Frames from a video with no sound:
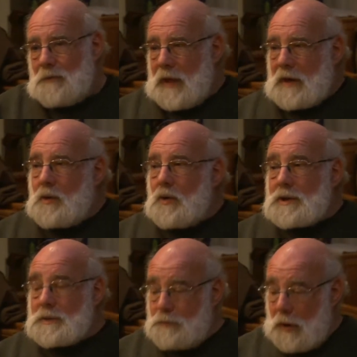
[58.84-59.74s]
And of
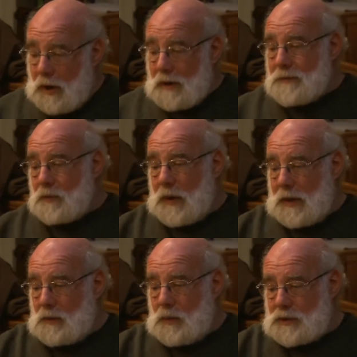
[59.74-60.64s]
course, part of the way
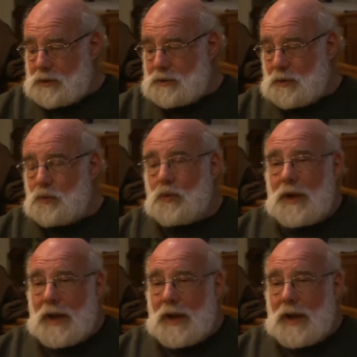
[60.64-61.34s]
in which the ruling